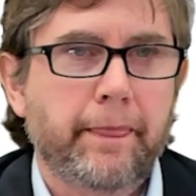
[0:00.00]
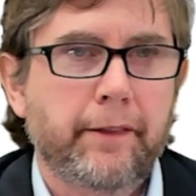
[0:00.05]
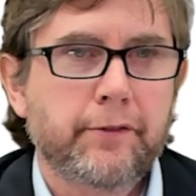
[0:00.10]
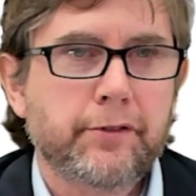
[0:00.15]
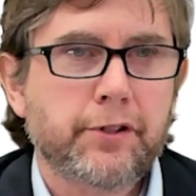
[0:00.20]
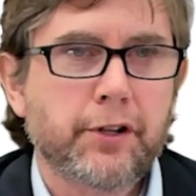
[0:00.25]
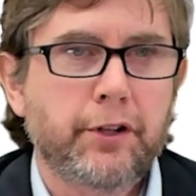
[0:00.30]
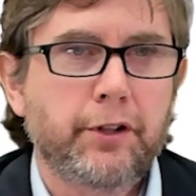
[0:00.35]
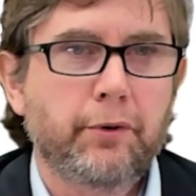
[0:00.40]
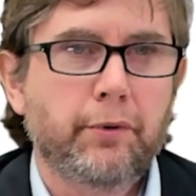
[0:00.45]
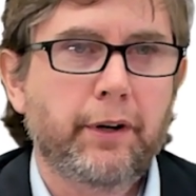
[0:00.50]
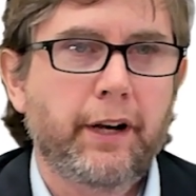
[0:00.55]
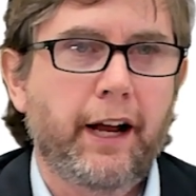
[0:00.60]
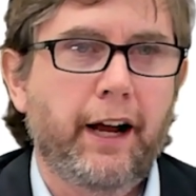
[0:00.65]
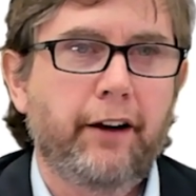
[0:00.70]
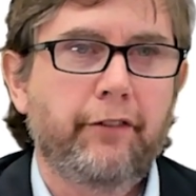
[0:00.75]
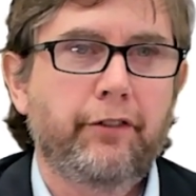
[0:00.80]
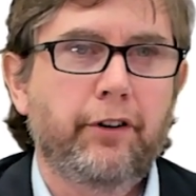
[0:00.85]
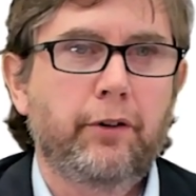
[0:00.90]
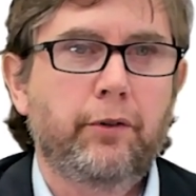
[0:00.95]
So you would
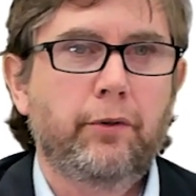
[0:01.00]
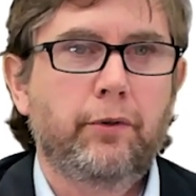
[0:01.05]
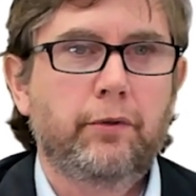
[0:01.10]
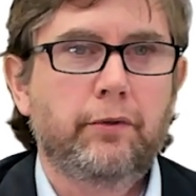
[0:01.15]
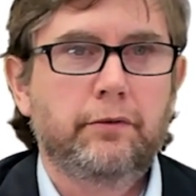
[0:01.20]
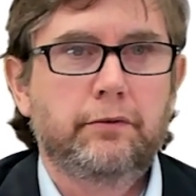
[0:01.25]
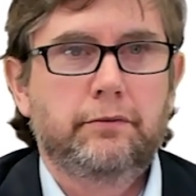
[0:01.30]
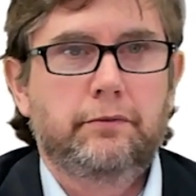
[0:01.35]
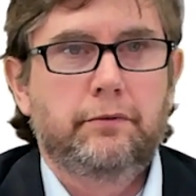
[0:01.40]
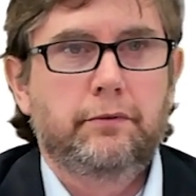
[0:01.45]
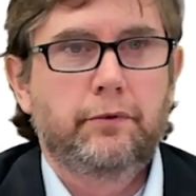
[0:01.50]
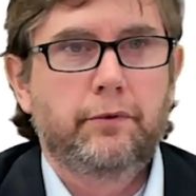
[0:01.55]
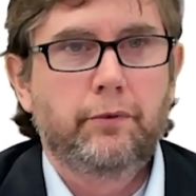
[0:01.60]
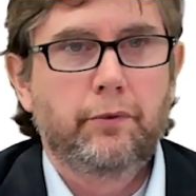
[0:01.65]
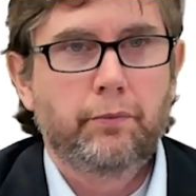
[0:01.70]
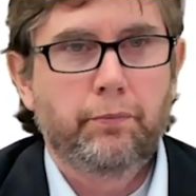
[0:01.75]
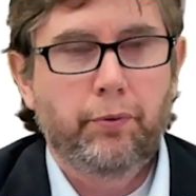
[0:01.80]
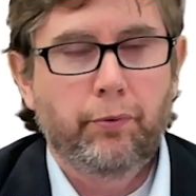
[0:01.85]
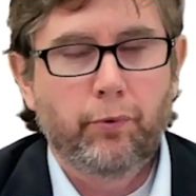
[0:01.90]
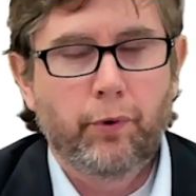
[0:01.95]
have
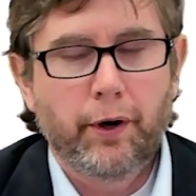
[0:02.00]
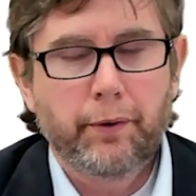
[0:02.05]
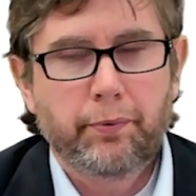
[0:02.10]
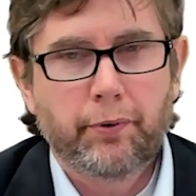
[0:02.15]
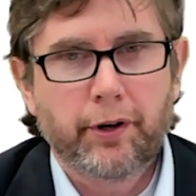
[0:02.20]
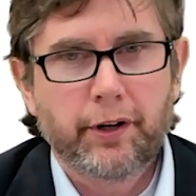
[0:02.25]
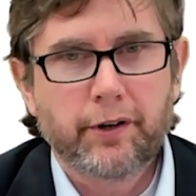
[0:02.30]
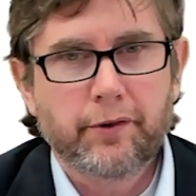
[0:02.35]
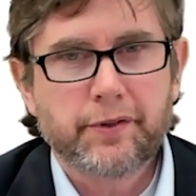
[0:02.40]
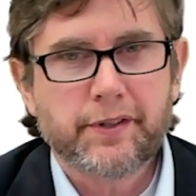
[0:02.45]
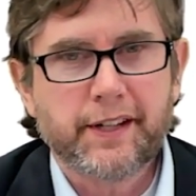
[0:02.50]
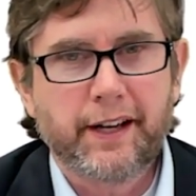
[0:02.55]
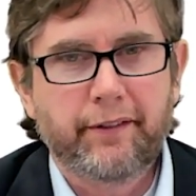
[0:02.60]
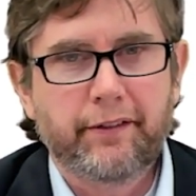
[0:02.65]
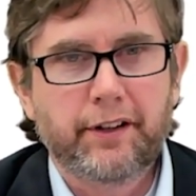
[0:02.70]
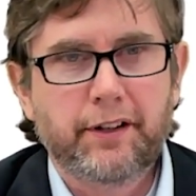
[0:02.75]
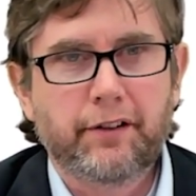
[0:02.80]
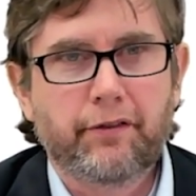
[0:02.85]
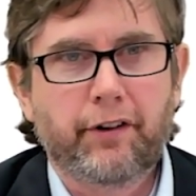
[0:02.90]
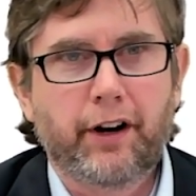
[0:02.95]

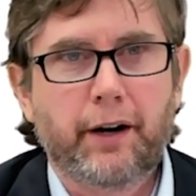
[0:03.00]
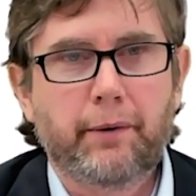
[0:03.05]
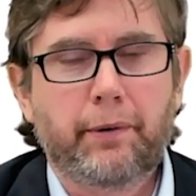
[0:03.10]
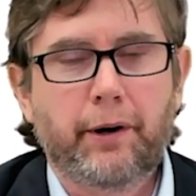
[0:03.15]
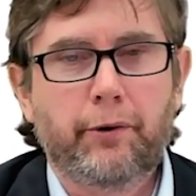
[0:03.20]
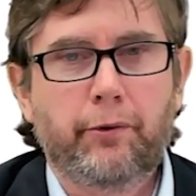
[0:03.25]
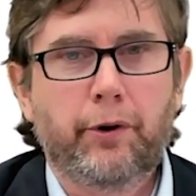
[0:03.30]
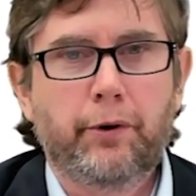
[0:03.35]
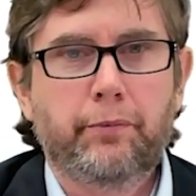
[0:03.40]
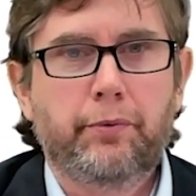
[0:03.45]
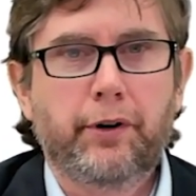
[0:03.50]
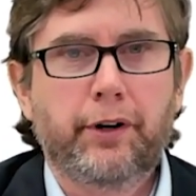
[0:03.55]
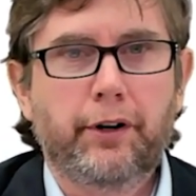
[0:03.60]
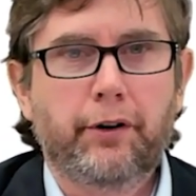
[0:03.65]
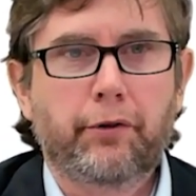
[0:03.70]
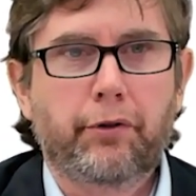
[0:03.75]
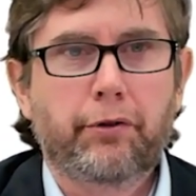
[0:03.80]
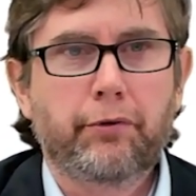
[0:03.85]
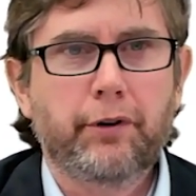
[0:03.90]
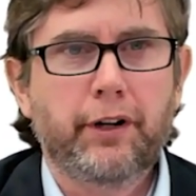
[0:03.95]
1.07 divided by
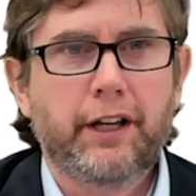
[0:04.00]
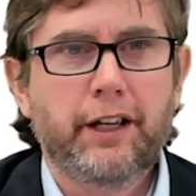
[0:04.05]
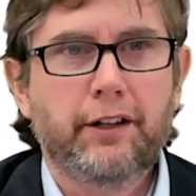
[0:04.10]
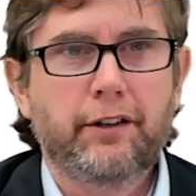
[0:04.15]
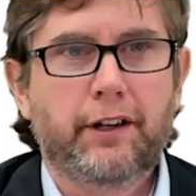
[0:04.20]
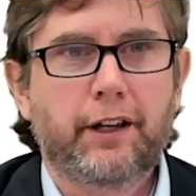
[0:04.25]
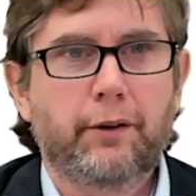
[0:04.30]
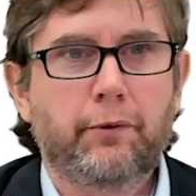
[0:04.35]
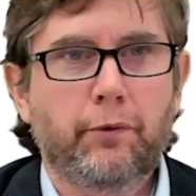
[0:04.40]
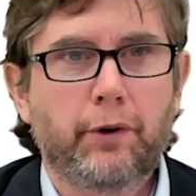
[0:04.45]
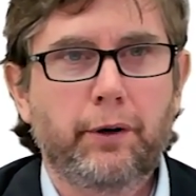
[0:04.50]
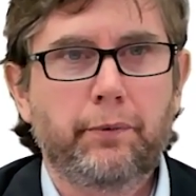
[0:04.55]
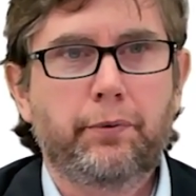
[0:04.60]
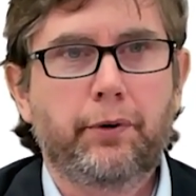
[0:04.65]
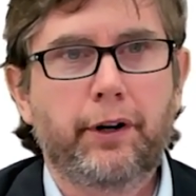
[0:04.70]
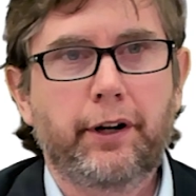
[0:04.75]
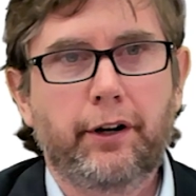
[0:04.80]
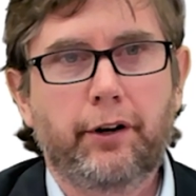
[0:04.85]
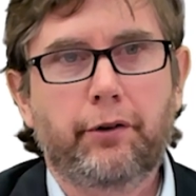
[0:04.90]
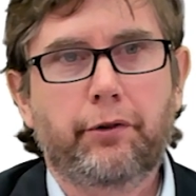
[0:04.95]
1.03. You get
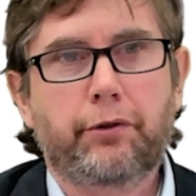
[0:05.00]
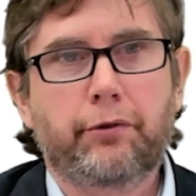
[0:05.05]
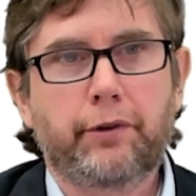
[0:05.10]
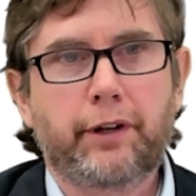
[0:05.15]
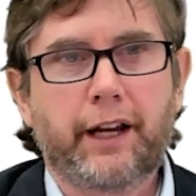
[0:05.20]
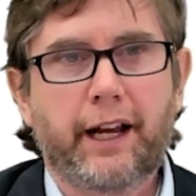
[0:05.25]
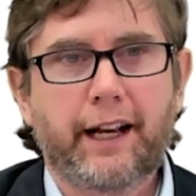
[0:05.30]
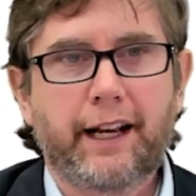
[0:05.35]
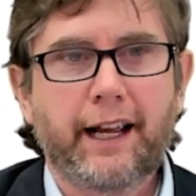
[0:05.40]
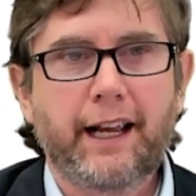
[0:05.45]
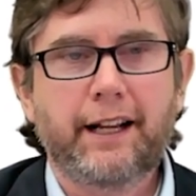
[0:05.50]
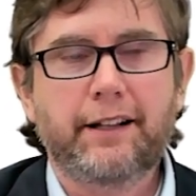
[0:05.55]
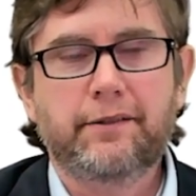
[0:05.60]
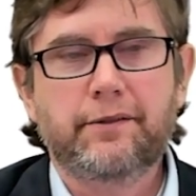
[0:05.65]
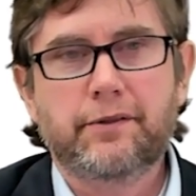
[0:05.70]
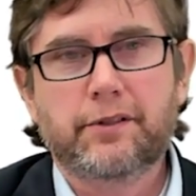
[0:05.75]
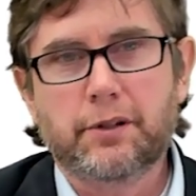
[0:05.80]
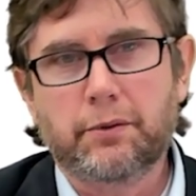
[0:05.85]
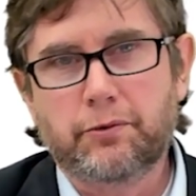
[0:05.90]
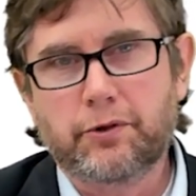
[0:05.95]
1.0388,
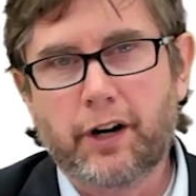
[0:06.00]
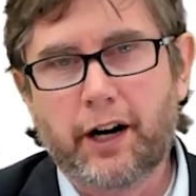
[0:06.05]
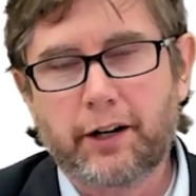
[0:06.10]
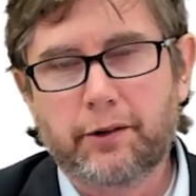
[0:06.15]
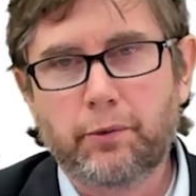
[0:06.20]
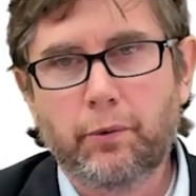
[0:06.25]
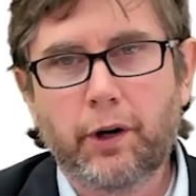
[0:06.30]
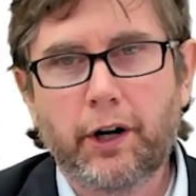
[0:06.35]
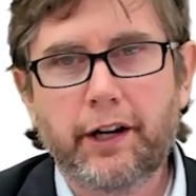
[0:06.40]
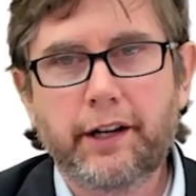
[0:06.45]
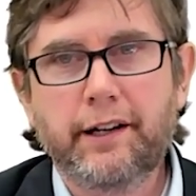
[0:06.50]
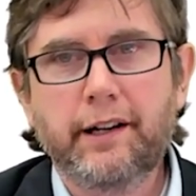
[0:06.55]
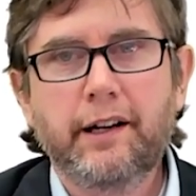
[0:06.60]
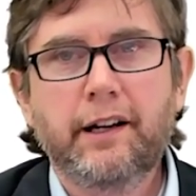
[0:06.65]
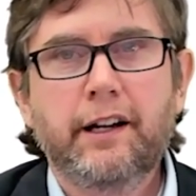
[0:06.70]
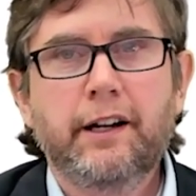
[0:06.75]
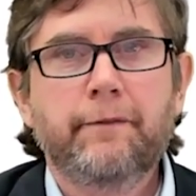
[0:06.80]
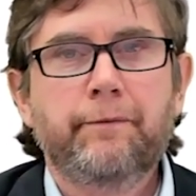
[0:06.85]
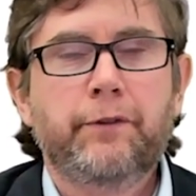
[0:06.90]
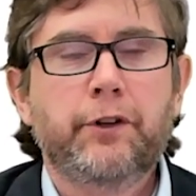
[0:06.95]
subtract 1.
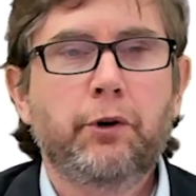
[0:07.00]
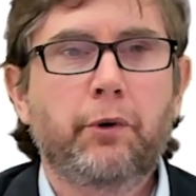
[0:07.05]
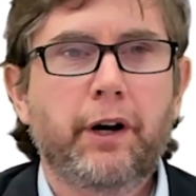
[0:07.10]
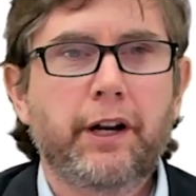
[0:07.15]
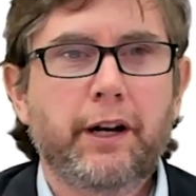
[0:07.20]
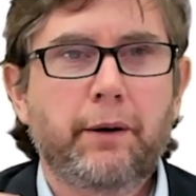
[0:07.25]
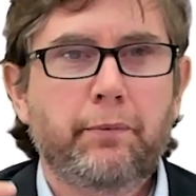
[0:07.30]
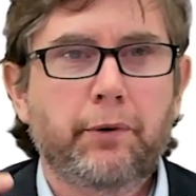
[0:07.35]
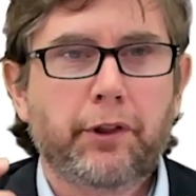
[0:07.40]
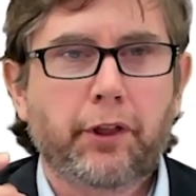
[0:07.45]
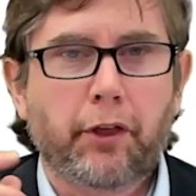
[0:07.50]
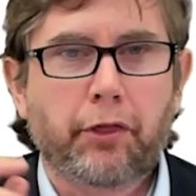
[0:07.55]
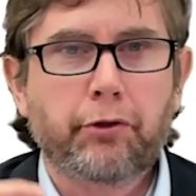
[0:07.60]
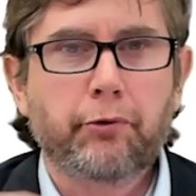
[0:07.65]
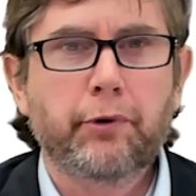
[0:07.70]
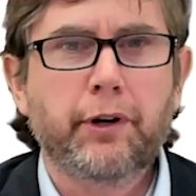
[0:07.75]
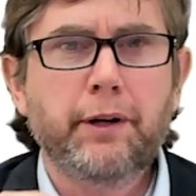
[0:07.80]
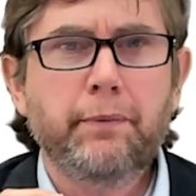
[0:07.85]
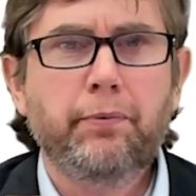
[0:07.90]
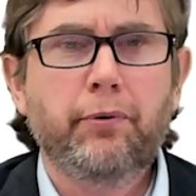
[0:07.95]
You wind up with a
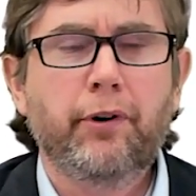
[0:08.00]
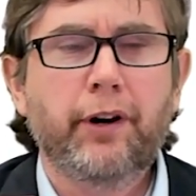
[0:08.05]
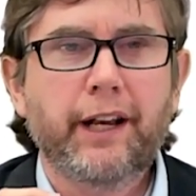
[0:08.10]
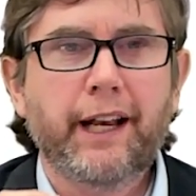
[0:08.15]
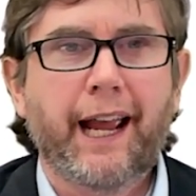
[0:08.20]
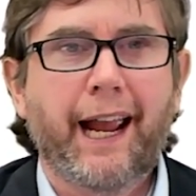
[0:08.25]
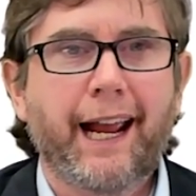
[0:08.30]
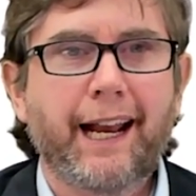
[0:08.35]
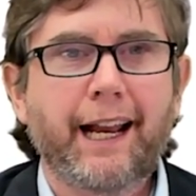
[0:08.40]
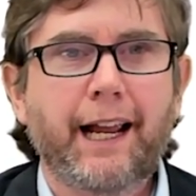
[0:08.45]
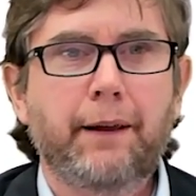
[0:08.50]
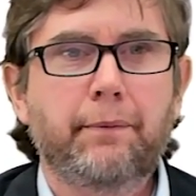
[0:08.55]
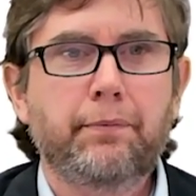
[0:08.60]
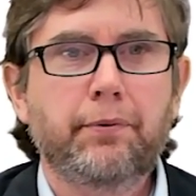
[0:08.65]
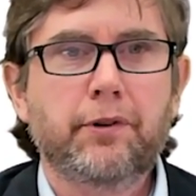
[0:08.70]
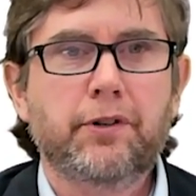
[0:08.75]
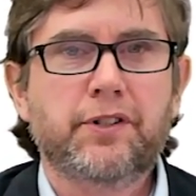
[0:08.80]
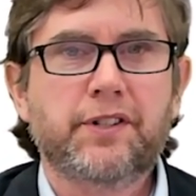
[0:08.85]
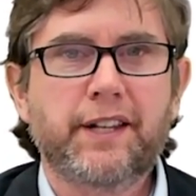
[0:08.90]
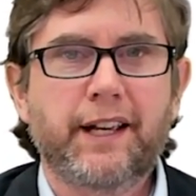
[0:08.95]

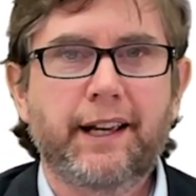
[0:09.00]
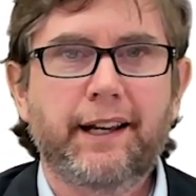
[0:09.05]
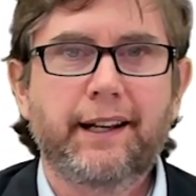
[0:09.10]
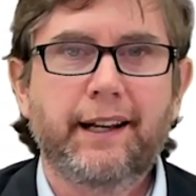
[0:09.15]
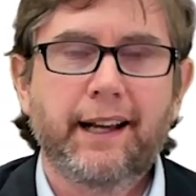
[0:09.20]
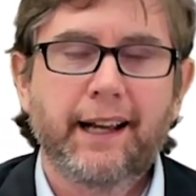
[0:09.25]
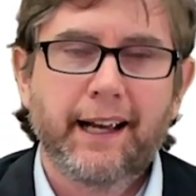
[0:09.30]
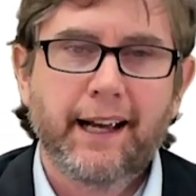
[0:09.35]
3.88%